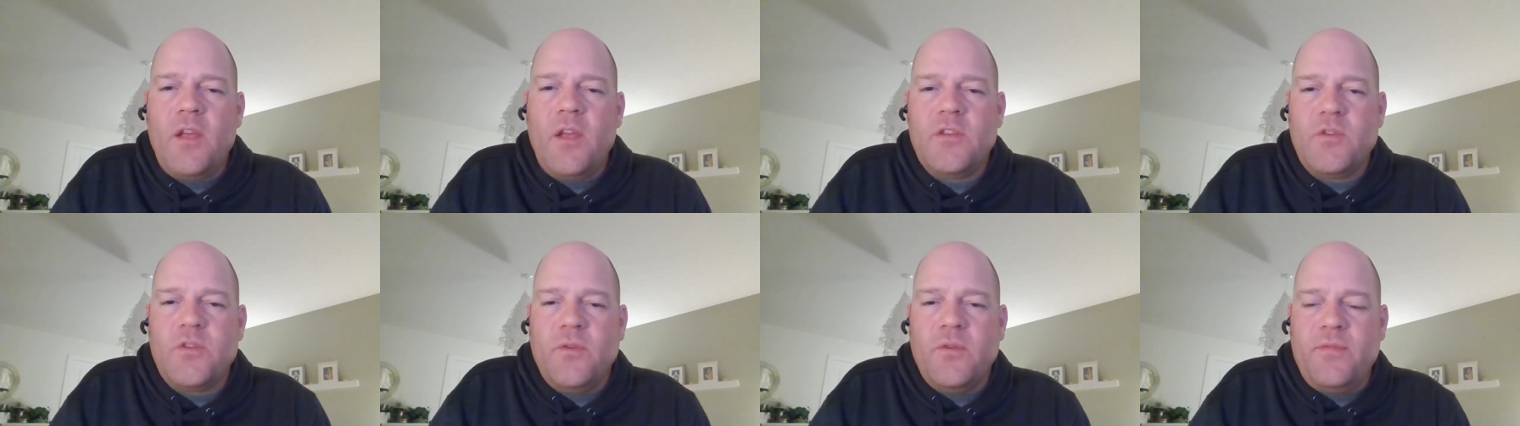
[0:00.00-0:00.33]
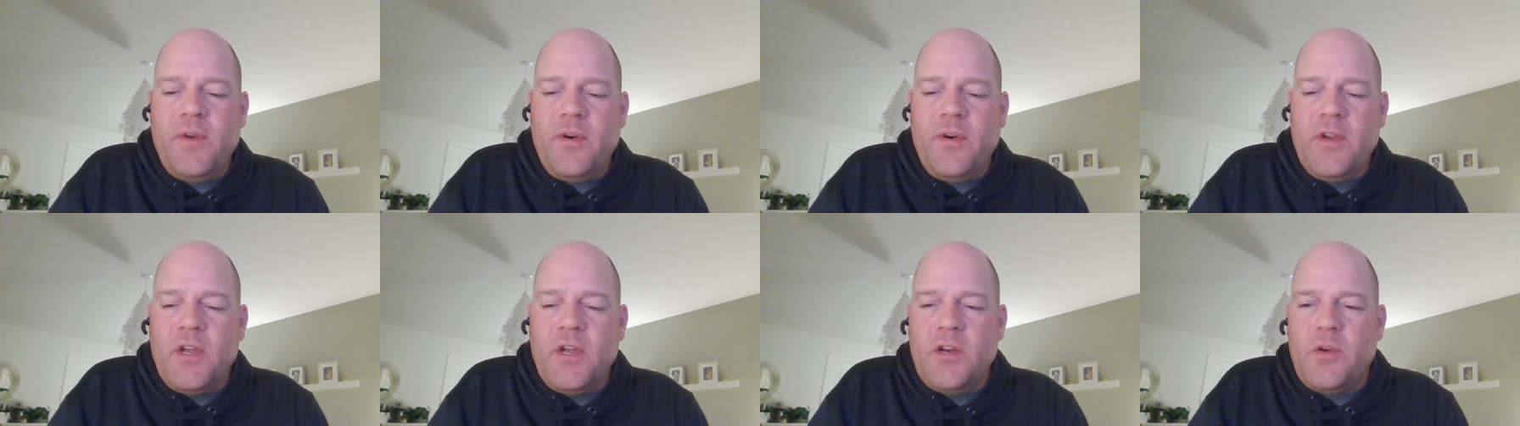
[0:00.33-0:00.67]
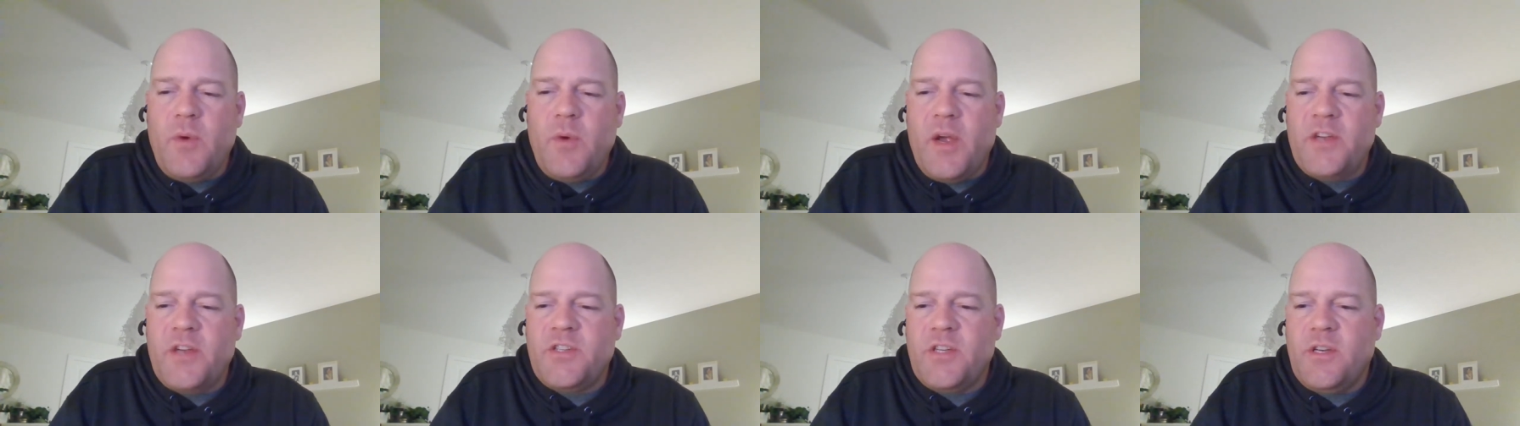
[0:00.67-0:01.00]
So very good
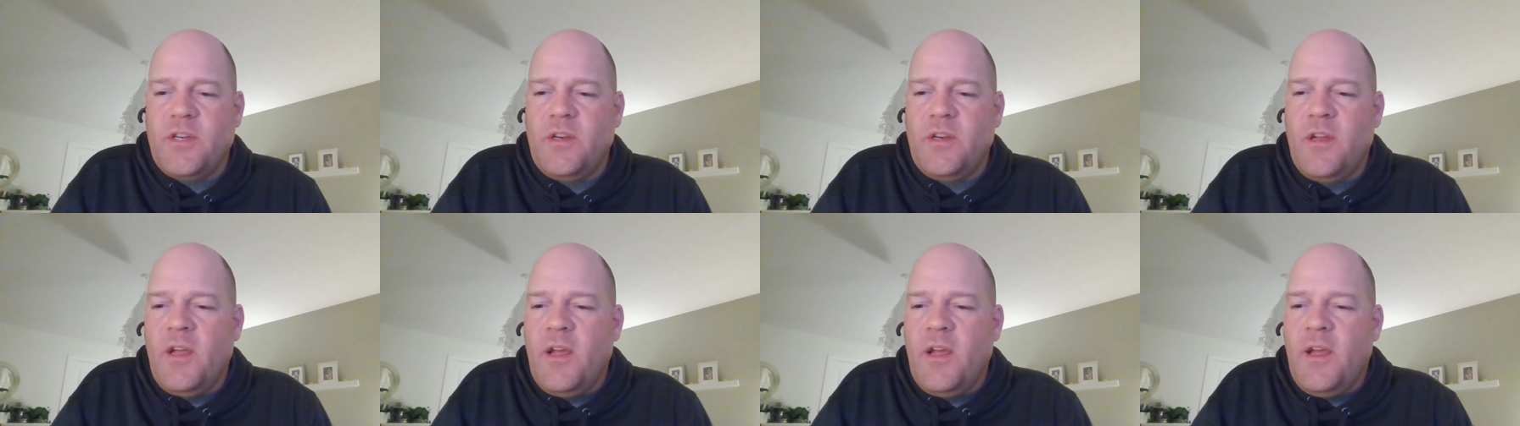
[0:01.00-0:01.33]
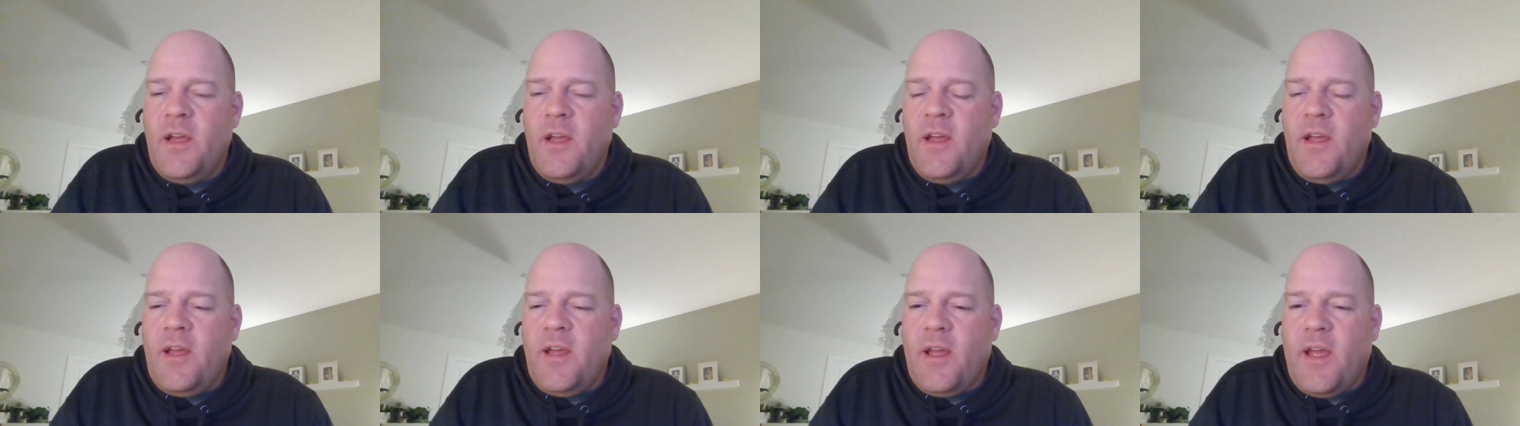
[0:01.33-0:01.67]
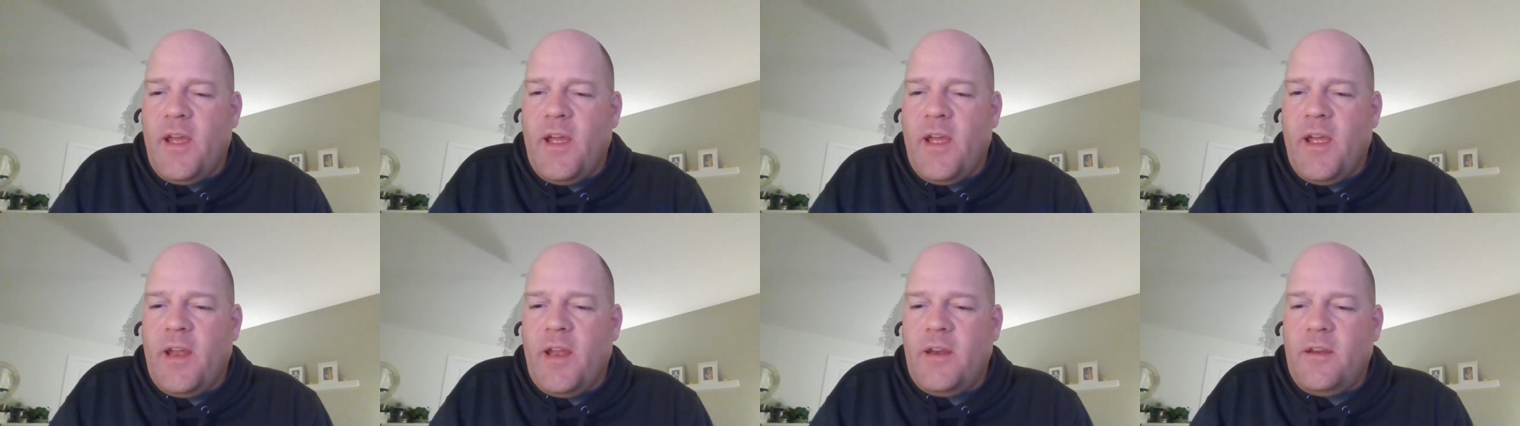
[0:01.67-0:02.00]
question,
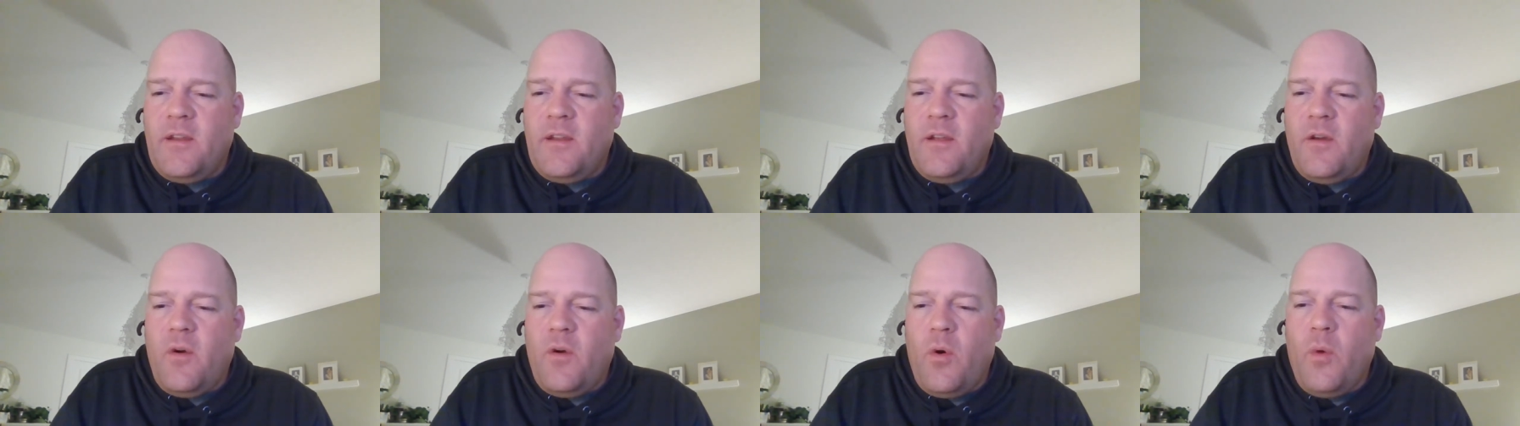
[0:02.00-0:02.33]
and